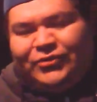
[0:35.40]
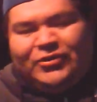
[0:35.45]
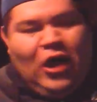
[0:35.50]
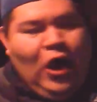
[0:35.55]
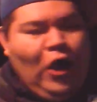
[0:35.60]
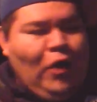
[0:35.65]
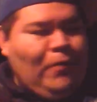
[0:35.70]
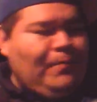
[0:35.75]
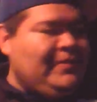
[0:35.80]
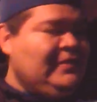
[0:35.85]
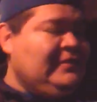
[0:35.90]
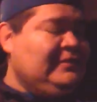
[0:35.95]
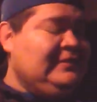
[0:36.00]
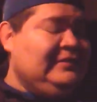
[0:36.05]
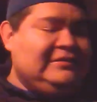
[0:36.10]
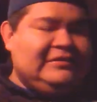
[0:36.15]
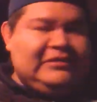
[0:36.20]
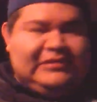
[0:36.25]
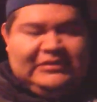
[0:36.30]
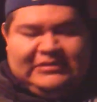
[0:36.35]
two Dope.
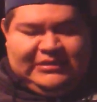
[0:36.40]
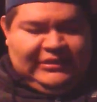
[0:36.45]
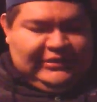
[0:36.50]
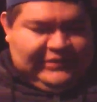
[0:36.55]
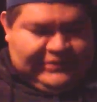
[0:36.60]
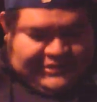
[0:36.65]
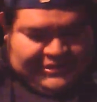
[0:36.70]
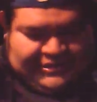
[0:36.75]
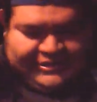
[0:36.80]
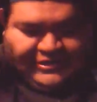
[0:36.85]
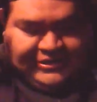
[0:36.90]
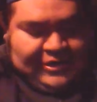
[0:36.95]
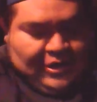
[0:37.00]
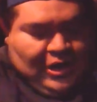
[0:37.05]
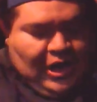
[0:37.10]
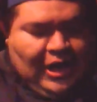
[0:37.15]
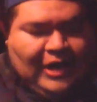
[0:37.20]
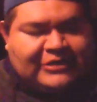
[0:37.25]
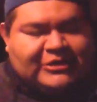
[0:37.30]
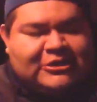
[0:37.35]
This, this just
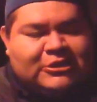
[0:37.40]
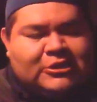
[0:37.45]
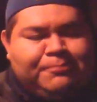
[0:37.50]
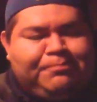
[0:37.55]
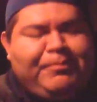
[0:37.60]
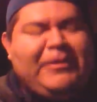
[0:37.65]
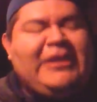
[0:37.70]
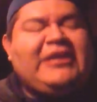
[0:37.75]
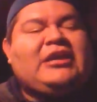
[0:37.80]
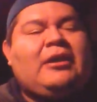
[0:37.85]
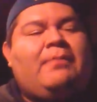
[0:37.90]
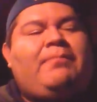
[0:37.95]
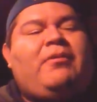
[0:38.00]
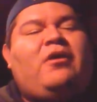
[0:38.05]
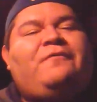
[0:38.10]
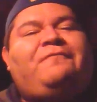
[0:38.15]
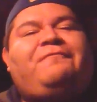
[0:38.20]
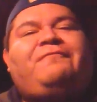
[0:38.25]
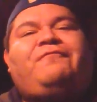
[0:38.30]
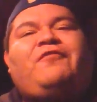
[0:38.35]

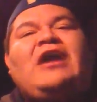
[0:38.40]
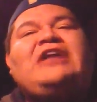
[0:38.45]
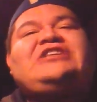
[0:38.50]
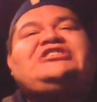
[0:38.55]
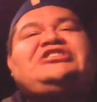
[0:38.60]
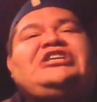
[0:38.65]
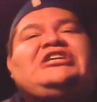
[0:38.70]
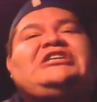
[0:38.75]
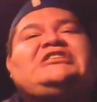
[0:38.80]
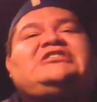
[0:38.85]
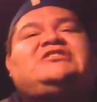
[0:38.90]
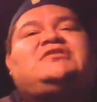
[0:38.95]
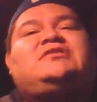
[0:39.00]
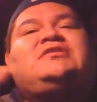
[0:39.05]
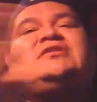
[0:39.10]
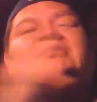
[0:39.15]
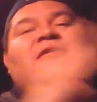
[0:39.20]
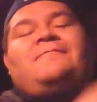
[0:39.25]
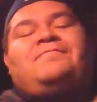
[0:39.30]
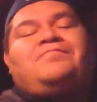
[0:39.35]
unspeakable
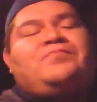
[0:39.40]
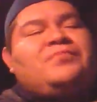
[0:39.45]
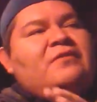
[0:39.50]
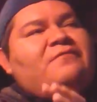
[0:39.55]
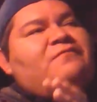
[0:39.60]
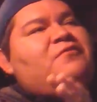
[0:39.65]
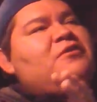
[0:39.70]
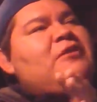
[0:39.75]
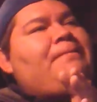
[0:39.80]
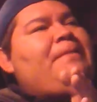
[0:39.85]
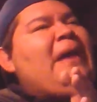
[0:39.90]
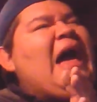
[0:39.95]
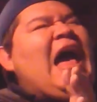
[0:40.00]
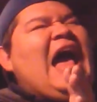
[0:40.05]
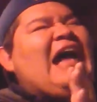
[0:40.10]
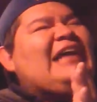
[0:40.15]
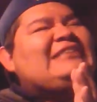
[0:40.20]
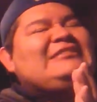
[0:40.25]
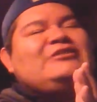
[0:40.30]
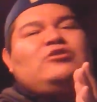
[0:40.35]
freshness for the
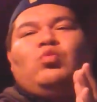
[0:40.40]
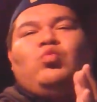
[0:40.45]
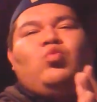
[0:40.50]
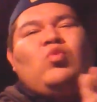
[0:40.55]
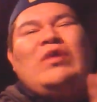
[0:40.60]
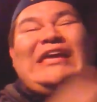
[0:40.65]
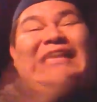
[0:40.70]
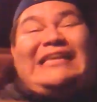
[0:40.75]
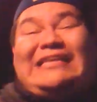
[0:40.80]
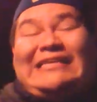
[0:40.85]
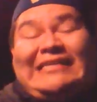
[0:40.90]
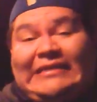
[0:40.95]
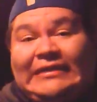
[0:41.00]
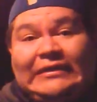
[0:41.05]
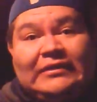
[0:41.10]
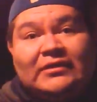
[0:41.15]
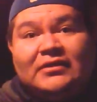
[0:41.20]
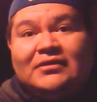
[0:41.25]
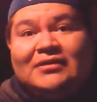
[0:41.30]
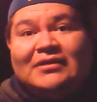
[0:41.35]
past week,
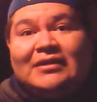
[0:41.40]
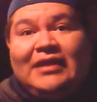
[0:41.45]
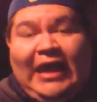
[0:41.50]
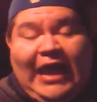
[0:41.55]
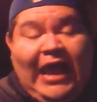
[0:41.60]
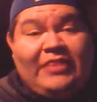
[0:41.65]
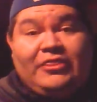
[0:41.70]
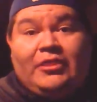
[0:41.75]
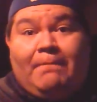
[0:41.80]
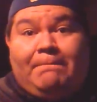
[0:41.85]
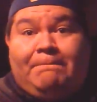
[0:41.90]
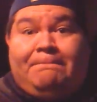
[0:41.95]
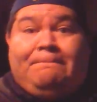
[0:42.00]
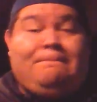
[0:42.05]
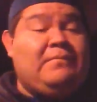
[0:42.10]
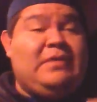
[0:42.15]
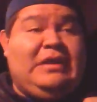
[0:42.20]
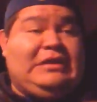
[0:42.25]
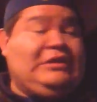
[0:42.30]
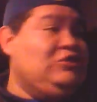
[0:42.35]
and the
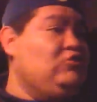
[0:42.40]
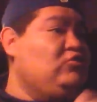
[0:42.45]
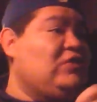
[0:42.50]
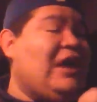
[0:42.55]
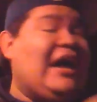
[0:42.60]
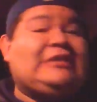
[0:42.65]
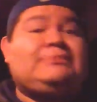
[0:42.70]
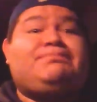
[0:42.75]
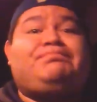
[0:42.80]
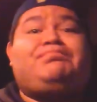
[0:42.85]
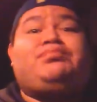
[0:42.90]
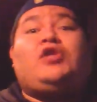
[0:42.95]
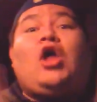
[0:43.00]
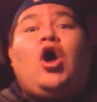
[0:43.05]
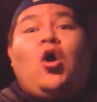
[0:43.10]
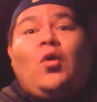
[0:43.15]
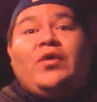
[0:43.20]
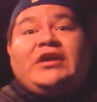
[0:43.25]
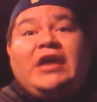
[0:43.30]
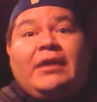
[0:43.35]
and you guys
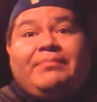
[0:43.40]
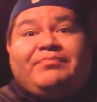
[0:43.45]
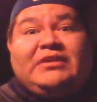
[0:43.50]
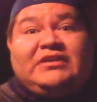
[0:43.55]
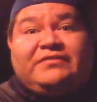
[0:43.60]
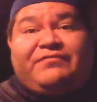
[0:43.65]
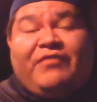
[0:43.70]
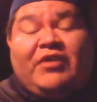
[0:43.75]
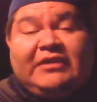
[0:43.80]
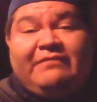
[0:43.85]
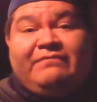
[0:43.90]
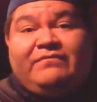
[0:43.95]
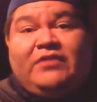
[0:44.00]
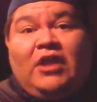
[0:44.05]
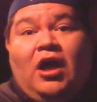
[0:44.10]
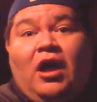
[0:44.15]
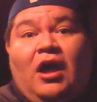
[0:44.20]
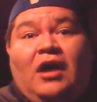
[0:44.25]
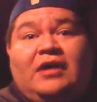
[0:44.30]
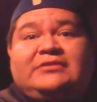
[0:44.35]
blowing up these fucking
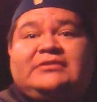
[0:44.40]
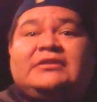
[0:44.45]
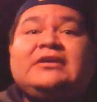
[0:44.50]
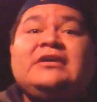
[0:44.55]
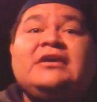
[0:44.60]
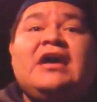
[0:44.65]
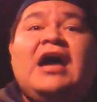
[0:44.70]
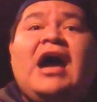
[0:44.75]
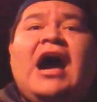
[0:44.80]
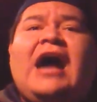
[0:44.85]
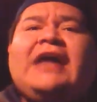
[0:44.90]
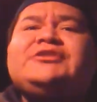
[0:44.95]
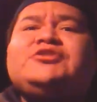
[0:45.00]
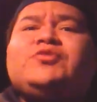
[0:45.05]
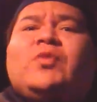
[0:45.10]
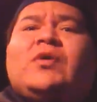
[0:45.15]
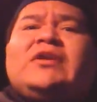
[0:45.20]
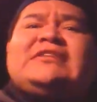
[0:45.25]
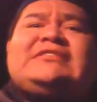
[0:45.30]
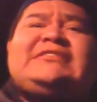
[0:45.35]
vlogs. I
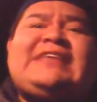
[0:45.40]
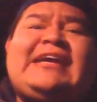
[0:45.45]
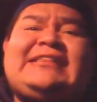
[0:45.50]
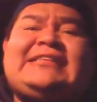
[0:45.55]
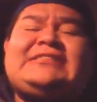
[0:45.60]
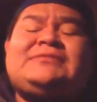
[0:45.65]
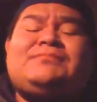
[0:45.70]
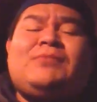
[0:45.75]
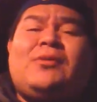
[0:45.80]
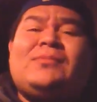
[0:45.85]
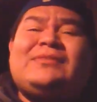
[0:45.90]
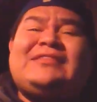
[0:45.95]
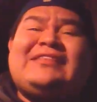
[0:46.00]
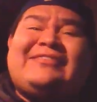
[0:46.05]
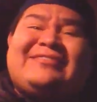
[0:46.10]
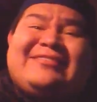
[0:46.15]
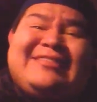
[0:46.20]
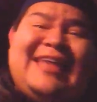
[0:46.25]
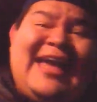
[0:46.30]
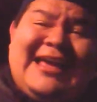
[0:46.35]
just want to take this moment
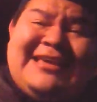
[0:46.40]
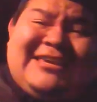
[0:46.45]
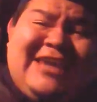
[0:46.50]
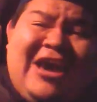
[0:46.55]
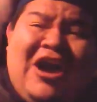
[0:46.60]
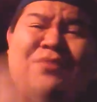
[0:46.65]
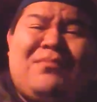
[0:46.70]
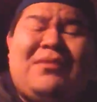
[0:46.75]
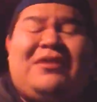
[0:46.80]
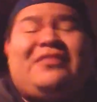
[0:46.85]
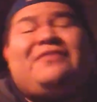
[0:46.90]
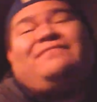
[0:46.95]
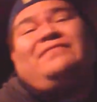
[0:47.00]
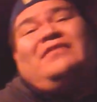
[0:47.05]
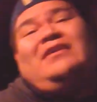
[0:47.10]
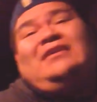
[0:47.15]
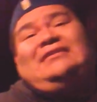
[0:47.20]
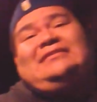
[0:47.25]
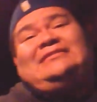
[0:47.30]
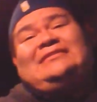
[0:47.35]
to thank y'all,
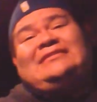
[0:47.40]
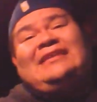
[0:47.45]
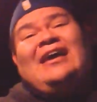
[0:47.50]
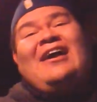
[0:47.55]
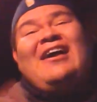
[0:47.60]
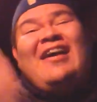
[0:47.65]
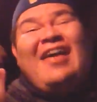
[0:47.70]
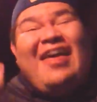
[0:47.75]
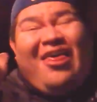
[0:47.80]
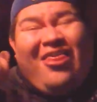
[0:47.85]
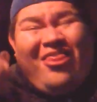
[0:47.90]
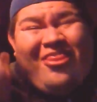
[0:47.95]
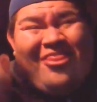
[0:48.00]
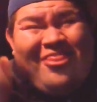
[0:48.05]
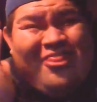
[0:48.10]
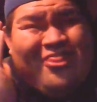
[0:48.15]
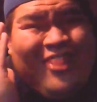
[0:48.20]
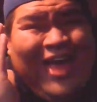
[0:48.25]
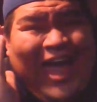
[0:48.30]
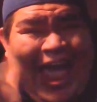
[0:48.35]
motherfuckers.
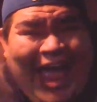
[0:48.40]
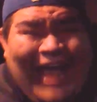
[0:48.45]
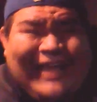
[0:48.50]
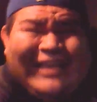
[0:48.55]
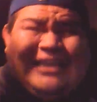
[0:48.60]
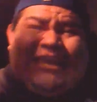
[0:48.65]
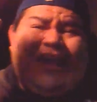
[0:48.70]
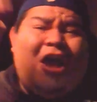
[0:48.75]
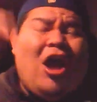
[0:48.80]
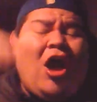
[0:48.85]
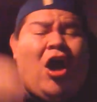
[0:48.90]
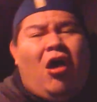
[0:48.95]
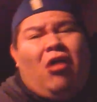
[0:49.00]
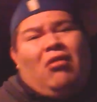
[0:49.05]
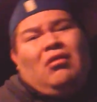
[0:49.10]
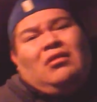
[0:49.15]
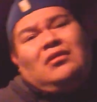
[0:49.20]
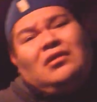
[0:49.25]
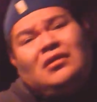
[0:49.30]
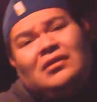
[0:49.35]
Thank
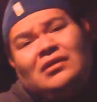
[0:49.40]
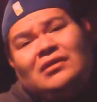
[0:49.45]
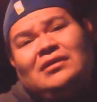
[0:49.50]
y'all,